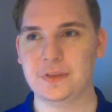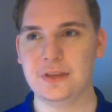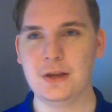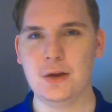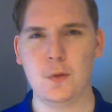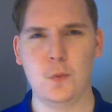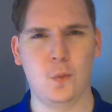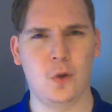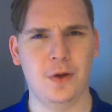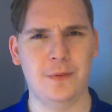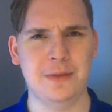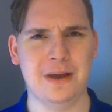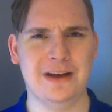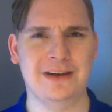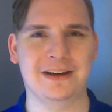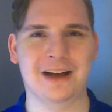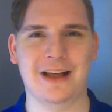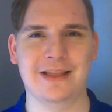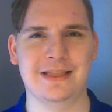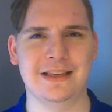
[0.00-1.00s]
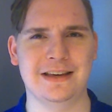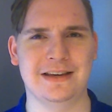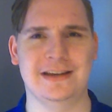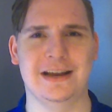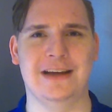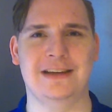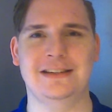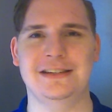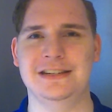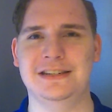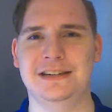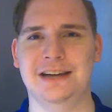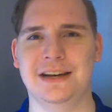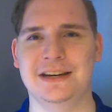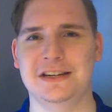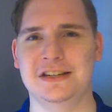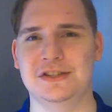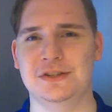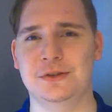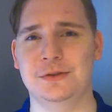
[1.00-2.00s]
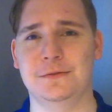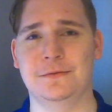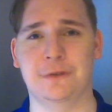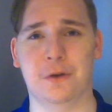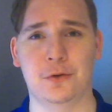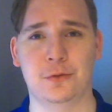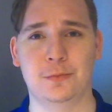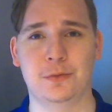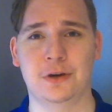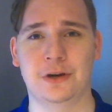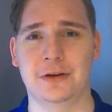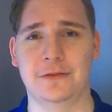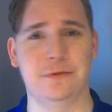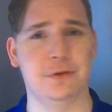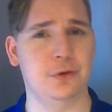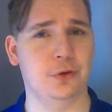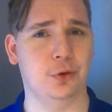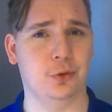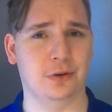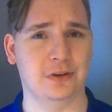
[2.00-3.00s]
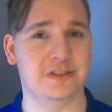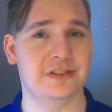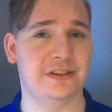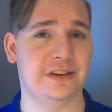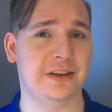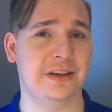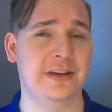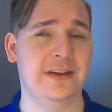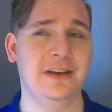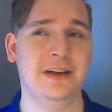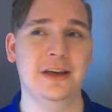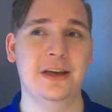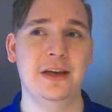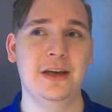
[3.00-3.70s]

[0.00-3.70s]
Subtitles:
One man got the 1992 phone book of New York City.